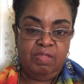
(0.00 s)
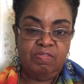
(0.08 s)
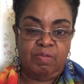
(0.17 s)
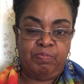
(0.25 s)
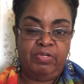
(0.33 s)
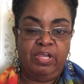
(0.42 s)

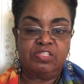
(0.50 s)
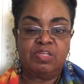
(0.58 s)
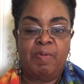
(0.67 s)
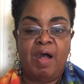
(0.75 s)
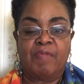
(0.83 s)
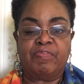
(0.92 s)
that brings
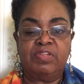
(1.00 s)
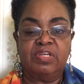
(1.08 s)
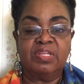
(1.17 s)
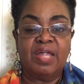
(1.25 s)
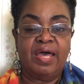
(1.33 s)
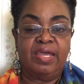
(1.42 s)
about the
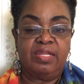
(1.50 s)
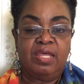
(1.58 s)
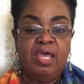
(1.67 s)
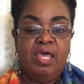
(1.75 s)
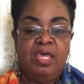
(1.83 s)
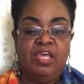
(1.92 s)
delight,
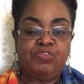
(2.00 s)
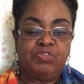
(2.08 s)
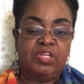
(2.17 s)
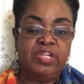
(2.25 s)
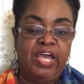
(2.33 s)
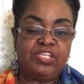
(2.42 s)
it's
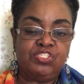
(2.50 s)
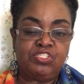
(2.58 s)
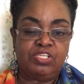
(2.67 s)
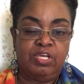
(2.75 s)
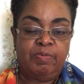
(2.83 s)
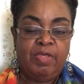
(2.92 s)

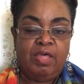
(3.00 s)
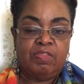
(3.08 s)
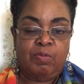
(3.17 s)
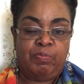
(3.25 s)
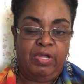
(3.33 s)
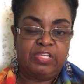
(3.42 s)
relationship
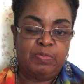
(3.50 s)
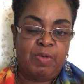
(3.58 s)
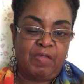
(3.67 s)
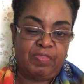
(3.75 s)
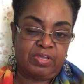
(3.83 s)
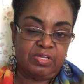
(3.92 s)
that brings
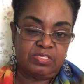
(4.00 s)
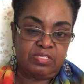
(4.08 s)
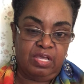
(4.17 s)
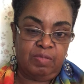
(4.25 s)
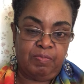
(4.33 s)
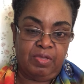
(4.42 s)
about the
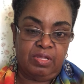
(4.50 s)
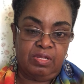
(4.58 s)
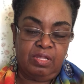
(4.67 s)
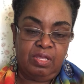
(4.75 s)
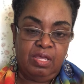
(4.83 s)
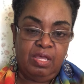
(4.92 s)
contentment,
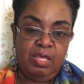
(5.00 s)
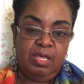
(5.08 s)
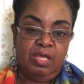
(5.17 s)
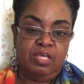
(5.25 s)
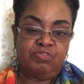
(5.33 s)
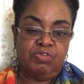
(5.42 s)

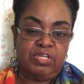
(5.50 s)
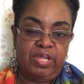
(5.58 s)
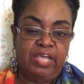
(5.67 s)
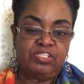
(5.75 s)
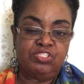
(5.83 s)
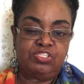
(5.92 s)
it's
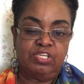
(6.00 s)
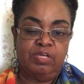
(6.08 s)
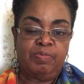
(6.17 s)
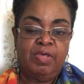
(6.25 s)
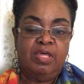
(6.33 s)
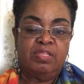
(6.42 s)

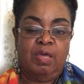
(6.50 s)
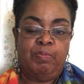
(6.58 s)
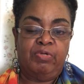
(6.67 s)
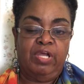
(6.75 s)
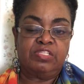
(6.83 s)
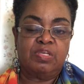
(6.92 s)
relationship that
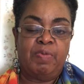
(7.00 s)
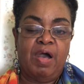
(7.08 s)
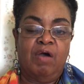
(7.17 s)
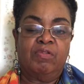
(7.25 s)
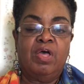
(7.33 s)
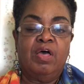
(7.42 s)
brings
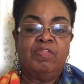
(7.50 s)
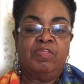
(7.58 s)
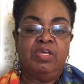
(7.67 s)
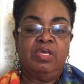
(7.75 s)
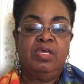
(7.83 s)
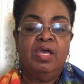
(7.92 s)
about
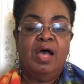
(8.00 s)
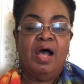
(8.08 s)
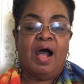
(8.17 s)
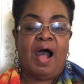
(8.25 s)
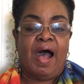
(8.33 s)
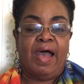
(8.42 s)
the
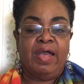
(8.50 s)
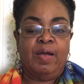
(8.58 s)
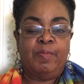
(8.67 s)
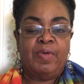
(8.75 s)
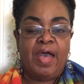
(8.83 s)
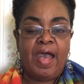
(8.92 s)
I
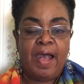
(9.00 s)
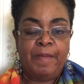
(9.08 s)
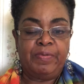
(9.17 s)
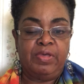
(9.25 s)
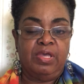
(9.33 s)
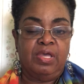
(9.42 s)
am
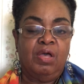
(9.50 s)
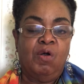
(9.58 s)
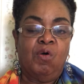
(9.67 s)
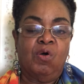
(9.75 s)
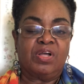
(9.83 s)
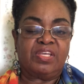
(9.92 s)
happy
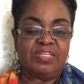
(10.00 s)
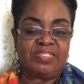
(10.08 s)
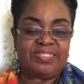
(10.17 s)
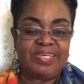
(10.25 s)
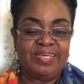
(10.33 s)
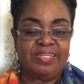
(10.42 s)
or
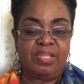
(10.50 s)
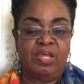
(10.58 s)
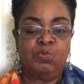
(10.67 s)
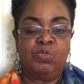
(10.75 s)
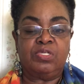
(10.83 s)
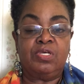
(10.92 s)
content
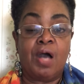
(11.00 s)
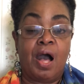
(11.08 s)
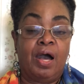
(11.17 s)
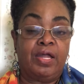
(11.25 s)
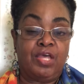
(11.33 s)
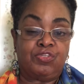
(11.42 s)
in what
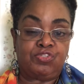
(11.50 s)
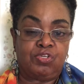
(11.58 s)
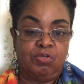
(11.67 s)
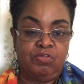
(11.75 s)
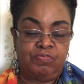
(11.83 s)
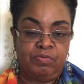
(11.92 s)
God has
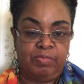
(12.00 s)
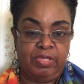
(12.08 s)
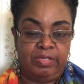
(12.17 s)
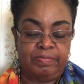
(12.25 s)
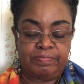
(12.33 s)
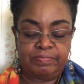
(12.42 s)
chose for
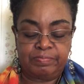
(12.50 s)
me.